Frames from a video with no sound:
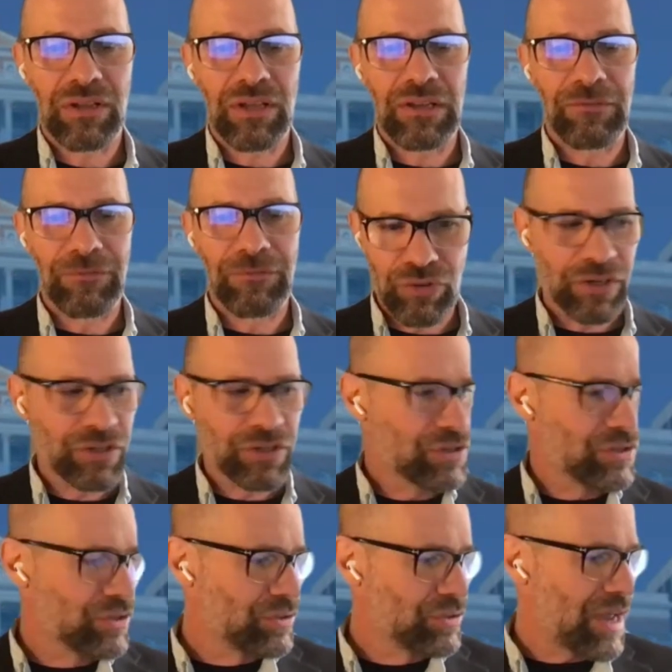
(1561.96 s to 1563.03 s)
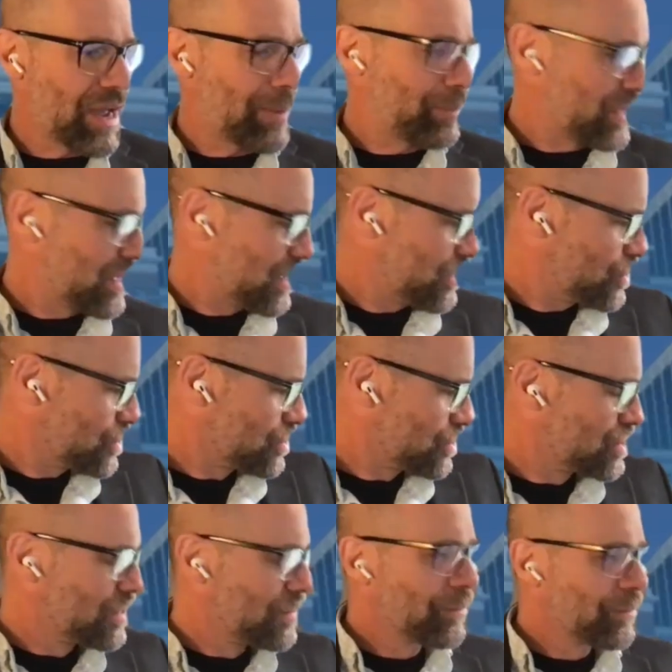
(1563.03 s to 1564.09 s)
infrastructures, those
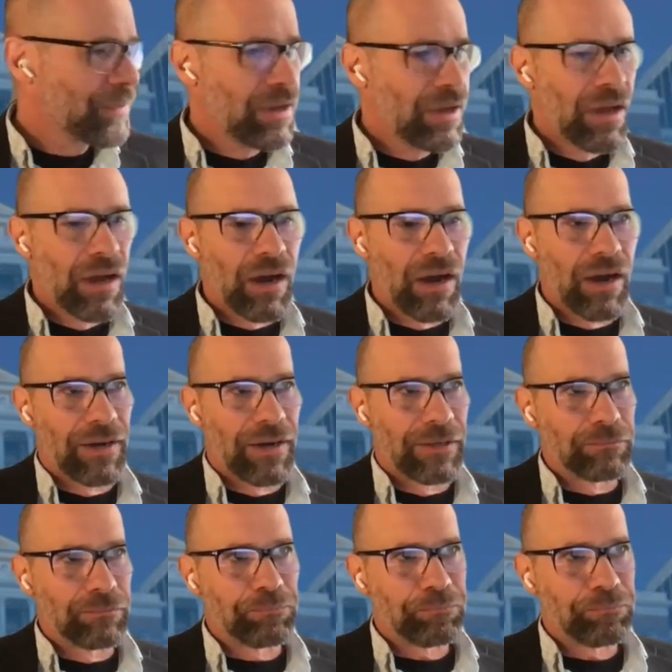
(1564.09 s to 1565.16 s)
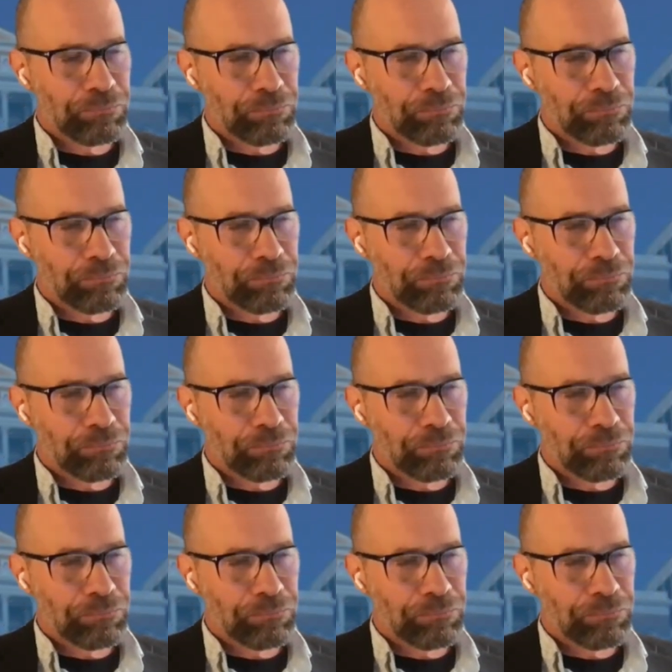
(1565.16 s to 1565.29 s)
applications, and